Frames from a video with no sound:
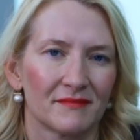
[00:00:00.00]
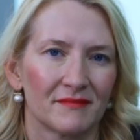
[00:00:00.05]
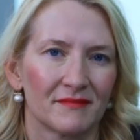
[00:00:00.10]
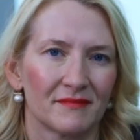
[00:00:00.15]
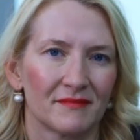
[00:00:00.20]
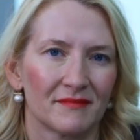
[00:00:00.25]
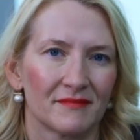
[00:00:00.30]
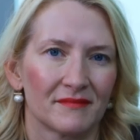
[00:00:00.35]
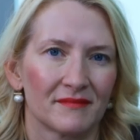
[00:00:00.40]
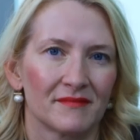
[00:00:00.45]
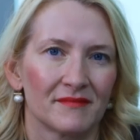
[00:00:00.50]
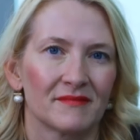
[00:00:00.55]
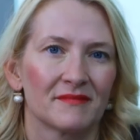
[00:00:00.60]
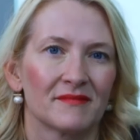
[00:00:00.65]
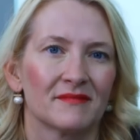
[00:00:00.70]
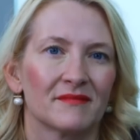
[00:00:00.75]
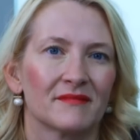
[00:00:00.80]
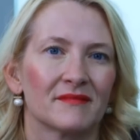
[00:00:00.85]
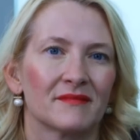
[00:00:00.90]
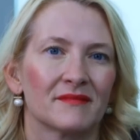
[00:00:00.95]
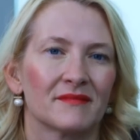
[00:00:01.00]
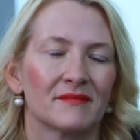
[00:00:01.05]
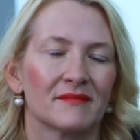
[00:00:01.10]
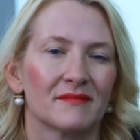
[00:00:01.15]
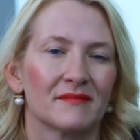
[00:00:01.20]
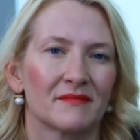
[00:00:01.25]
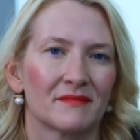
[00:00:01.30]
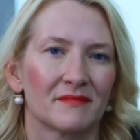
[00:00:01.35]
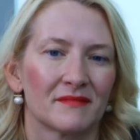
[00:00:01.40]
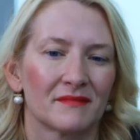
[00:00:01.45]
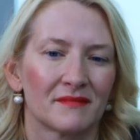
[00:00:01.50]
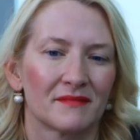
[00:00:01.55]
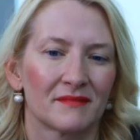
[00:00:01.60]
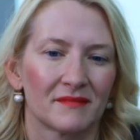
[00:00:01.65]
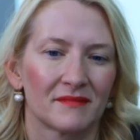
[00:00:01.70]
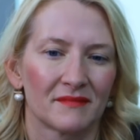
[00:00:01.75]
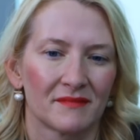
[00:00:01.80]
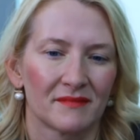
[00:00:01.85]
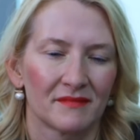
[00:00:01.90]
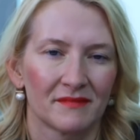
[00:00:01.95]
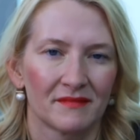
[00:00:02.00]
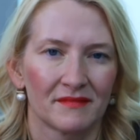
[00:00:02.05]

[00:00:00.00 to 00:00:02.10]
(silent)